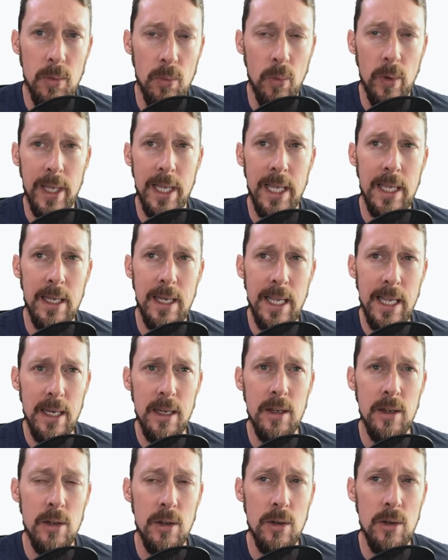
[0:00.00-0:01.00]
we need
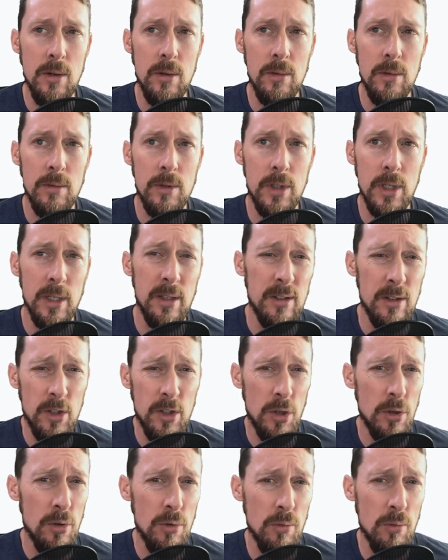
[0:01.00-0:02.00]
to do just
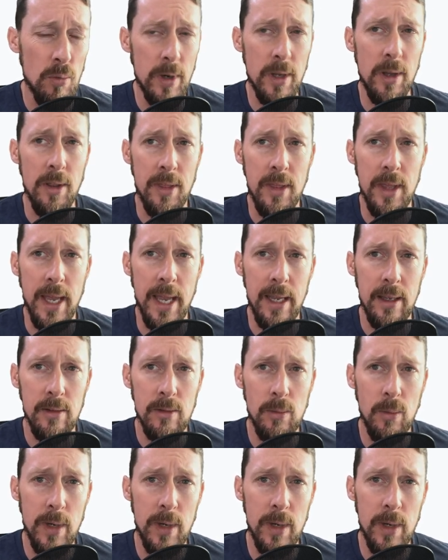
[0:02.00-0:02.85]
two real things.